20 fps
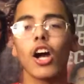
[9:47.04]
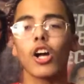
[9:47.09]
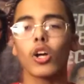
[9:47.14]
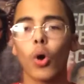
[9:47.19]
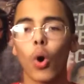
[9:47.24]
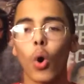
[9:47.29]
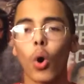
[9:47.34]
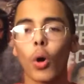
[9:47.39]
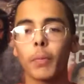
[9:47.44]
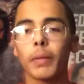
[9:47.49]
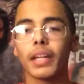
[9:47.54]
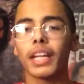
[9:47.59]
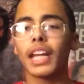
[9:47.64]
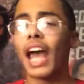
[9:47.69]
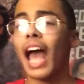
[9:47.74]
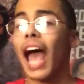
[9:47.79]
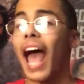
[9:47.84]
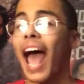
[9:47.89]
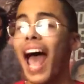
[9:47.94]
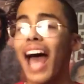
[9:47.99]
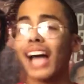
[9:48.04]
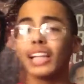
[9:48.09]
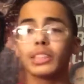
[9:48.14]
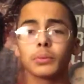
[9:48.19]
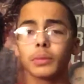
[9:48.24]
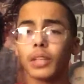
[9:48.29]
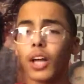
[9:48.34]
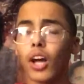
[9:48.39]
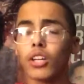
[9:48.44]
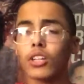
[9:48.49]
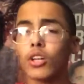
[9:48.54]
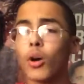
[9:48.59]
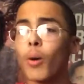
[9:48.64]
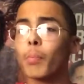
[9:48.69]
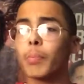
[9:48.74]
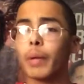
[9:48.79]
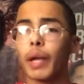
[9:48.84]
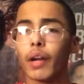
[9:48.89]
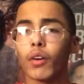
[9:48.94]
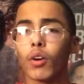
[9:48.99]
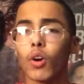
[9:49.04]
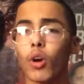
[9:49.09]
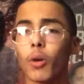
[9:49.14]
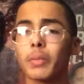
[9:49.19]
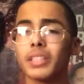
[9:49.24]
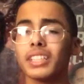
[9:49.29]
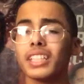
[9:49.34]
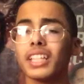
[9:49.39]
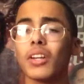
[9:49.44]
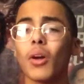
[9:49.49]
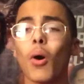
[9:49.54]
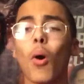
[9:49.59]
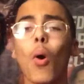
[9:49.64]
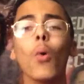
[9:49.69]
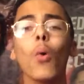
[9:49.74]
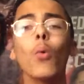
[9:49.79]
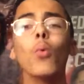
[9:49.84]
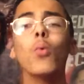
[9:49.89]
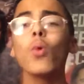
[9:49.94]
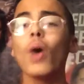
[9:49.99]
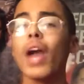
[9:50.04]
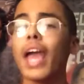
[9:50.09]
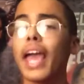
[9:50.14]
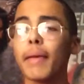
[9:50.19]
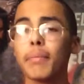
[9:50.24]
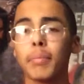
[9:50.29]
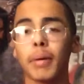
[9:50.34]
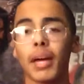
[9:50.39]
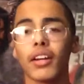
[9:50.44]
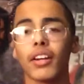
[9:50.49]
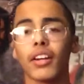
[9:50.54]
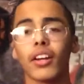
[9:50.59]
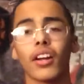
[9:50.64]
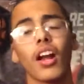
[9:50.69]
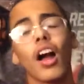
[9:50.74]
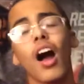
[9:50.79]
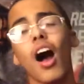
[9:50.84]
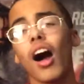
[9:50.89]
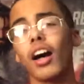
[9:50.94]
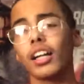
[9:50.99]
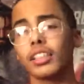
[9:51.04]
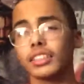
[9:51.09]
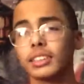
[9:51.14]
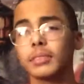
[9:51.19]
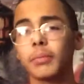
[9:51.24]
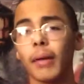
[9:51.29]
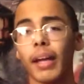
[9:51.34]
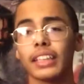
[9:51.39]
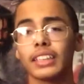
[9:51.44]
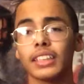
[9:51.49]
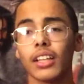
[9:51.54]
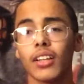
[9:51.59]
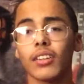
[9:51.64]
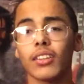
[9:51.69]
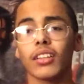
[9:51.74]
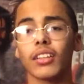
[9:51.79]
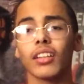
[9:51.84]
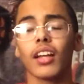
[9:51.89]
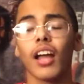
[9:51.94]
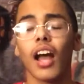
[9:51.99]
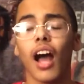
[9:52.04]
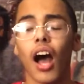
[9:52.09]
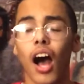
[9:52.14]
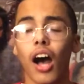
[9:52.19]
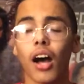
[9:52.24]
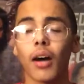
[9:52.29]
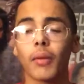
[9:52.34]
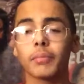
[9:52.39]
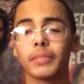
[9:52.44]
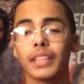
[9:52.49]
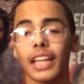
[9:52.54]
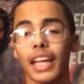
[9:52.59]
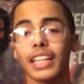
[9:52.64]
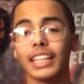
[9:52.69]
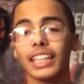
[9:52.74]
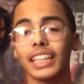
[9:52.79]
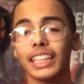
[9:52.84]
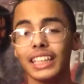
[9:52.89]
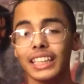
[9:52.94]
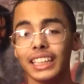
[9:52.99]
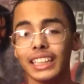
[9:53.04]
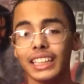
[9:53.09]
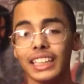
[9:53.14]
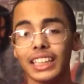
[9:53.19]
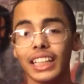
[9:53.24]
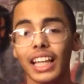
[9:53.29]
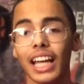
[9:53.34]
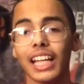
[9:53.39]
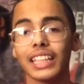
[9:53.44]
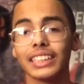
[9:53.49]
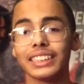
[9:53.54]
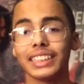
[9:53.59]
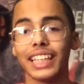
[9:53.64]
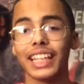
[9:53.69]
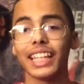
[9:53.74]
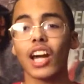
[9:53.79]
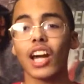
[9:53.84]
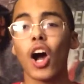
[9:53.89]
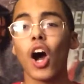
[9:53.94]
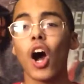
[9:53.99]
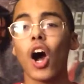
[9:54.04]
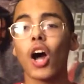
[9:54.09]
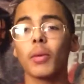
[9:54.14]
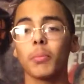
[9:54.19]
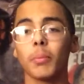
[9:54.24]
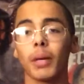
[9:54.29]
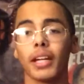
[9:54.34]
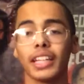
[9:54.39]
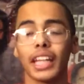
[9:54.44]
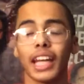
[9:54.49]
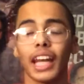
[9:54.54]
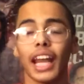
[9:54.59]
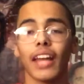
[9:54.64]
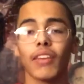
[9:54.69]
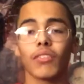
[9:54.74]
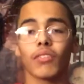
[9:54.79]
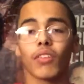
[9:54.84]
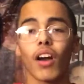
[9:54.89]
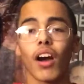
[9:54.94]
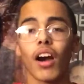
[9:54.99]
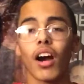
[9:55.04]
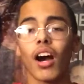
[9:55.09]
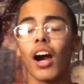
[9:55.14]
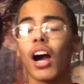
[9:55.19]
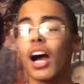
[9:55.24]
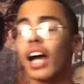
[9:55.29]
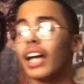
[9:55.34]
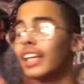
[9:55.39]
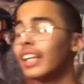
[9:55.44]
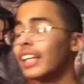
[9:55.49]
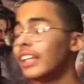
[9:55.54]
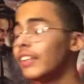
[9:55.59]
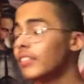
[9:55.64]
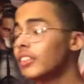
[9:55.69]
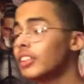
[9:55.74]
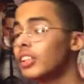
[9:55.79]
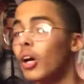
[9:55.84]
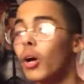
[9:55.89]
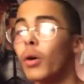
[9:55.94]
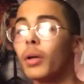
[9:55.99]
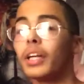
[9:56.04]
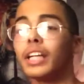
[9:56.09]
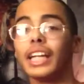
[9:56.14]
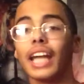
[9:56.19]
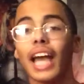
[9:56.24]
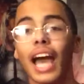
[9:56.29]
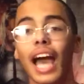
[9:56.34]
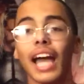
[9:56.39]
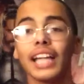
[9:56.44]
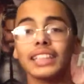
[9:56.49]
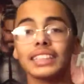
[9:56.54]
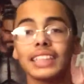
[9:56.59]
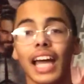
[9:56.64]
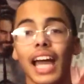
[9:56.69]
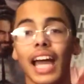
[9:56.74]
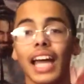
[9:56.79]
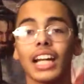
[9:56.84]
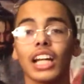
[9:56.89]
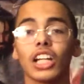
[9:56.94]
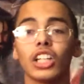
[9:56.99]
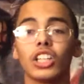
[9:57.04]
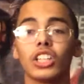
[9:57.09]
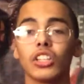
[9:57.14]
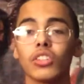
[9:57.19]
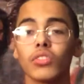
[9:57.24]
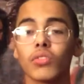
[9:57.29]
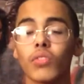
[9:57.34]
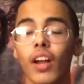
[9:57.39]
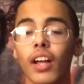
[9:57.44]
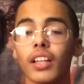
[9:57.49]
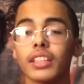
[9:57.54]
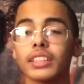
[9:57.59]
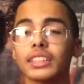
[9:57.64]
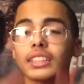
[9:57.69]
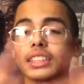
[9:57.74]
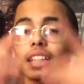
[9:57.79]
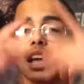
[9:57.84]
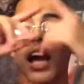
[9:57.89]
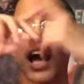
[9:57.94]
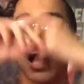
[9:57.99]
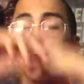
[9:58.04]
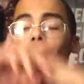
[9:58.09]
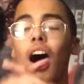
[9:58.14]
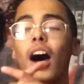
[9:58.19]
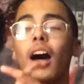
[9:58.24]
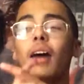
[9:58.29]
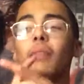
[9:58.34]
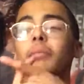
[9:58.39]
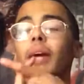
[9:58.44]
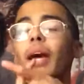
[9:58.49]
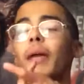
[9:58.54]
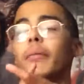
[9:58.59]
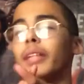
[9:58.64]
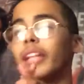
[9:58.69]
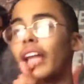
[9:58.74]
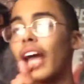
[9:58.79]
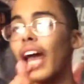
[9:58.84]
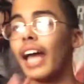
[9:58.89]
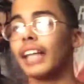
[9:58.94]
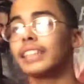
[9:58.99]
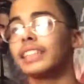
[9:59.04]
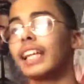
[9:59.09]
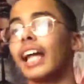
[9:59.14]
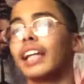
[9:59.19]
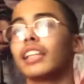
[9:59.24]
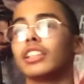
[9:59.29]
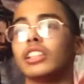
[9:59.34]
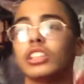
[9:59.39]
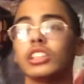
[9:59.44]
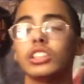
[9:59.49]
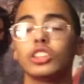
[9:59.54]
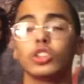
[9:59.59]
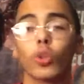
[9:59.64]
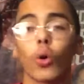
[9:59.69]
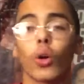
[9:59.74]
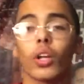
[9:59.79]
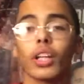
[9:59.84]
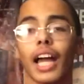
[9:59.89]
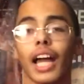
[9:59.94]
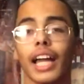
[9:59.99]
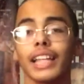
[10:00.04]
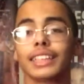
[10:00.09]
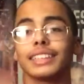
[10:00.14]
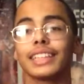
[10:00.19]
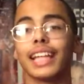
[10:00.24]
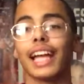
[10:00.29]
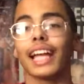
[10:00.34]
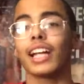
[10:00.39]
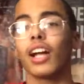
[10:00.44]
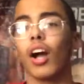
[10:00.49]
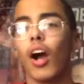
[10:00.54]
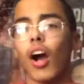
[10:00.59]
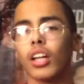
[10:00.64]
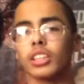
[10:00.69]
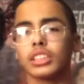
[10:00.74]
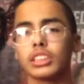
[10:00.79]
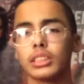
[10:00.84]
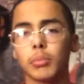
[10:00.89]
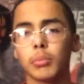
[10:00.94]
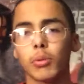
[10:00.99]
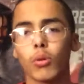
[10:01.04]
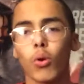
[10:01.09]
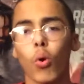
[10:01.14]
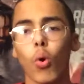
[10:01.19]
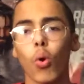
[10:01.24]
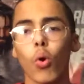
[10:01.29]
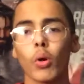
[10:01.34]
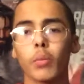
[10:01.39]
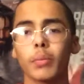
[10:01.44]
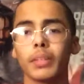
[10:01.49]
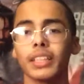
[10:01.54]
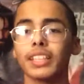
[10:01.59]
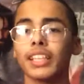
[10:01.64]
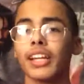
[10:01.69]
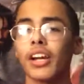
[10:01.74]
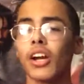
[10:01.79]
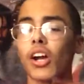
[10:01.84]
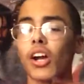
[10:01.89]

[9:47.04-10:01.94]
Corbin. As we all know, Baron Corbin did way better on SmackDown than he did on Monday Night Raw. Even though he has had good runs, has had good storylines like Constable Corbin,